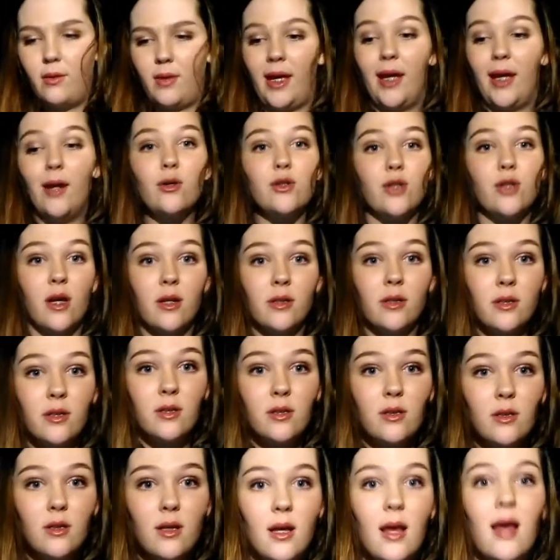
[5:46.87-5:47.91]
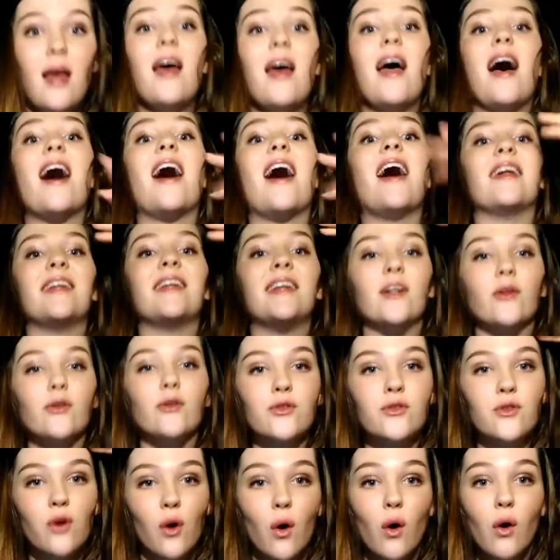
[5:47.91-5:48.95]
here's us and
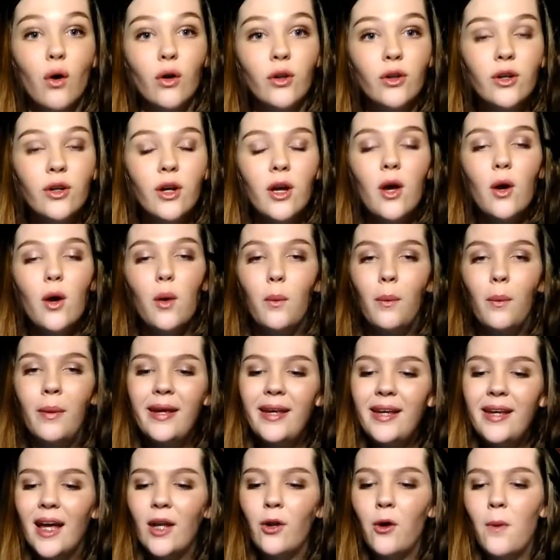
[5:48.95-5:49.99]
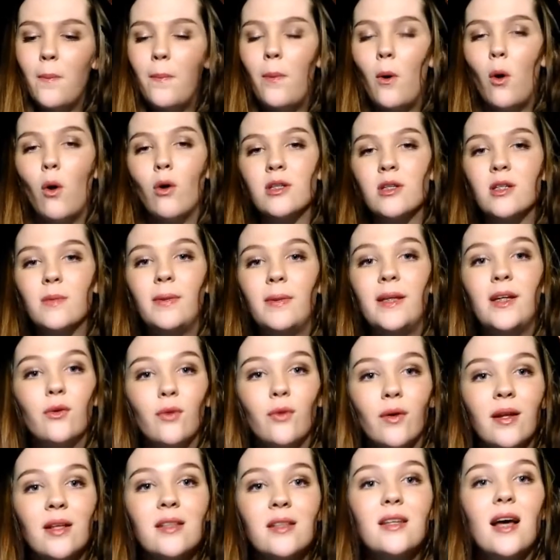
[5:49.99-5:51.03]
here's God. We cannot possibly
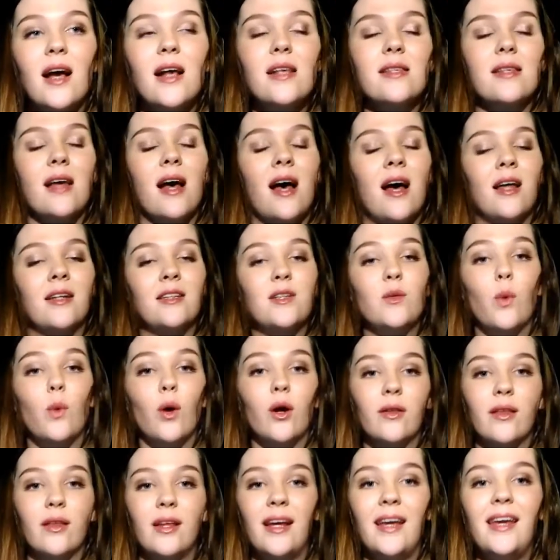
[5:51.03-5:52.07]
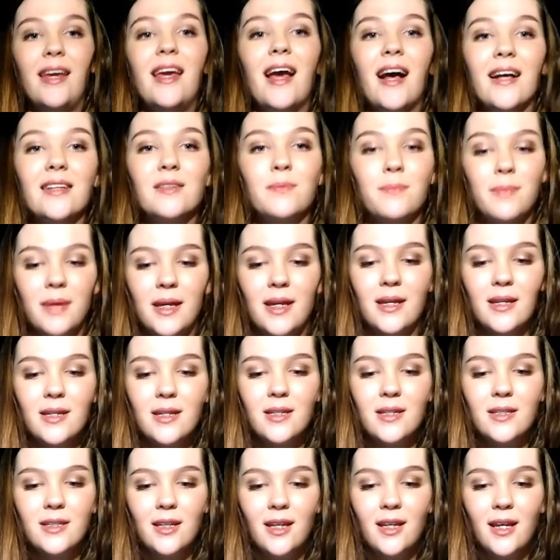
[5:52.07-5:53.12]
criticise the handiwork that He has
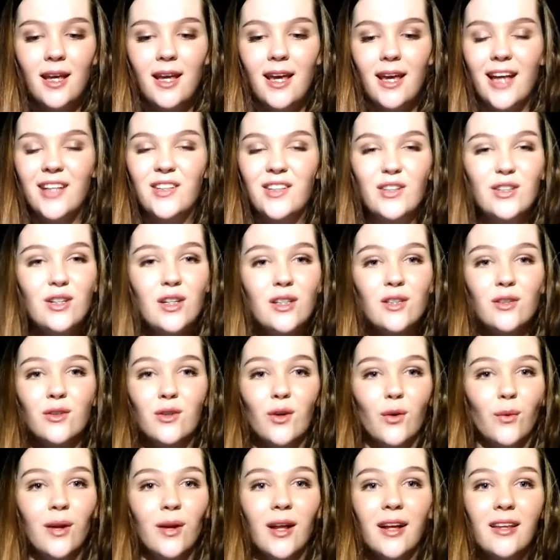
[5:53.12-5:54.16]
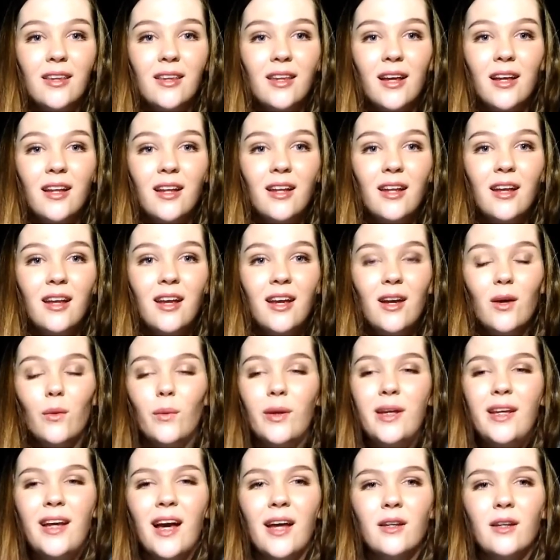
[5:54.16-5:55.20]
made. It just doesn't go like that.
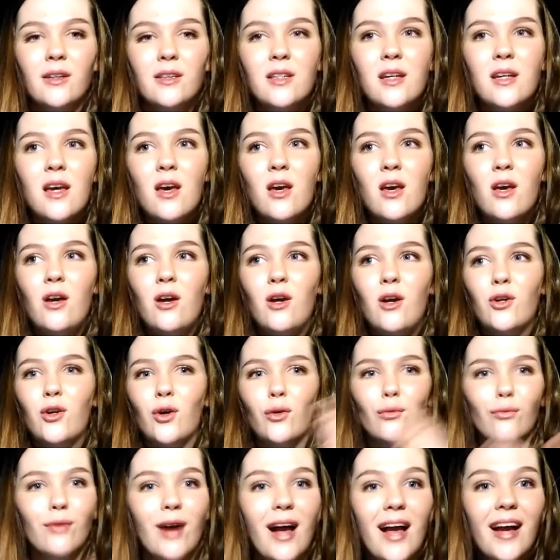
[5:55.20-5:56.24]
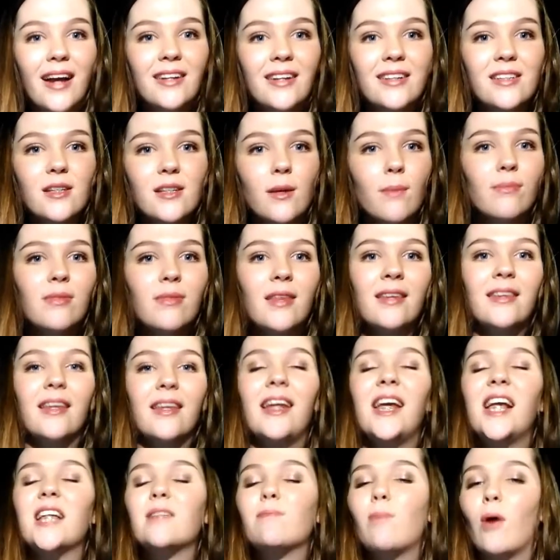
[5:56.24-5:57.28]
We can't correct something
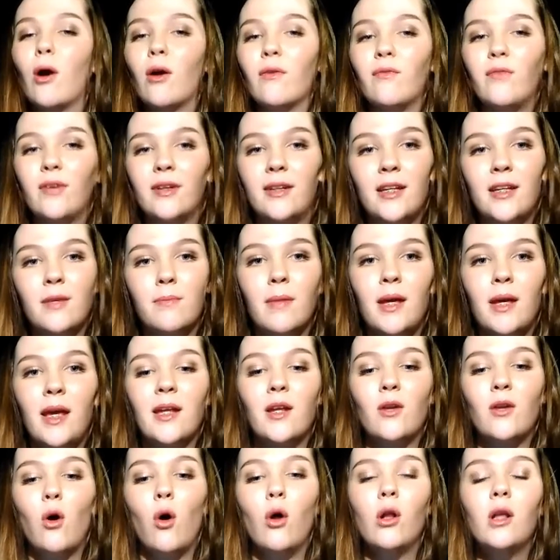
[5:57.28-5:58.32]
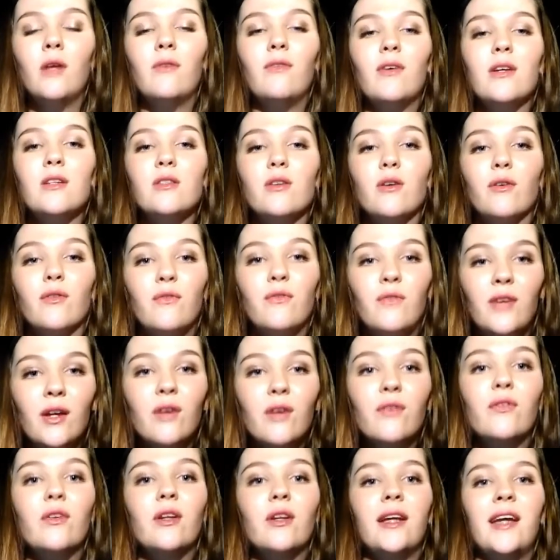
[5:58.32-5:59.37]
that He has perfectly made, and all of us are
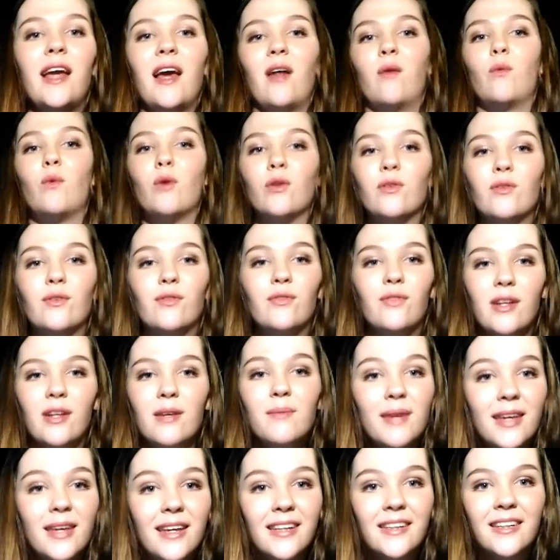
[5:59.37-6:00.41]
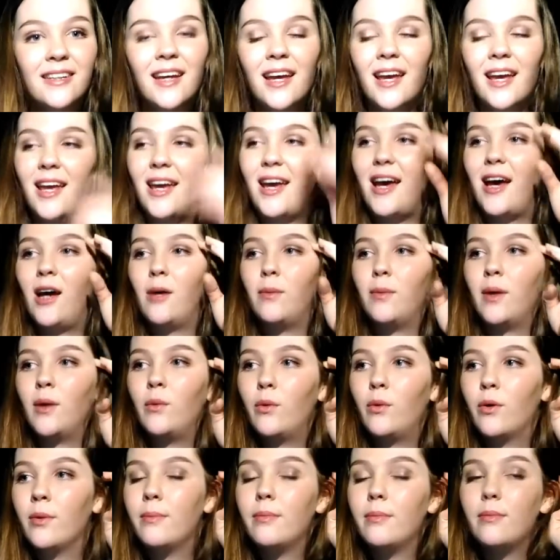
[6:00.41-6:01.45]
fearfully and wonderfully made,
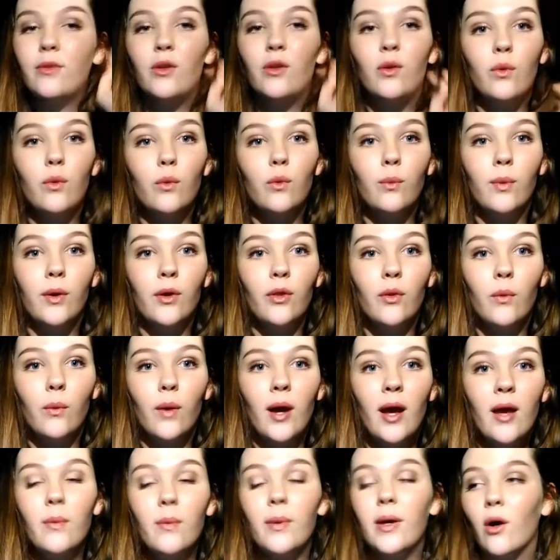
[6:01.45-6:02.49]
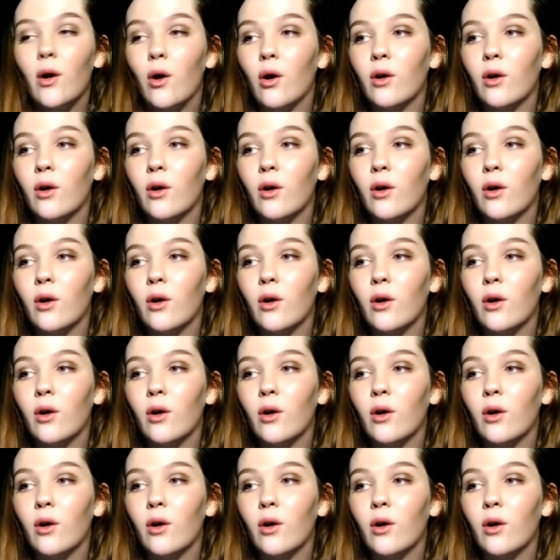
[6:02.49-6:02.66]
and we're the way we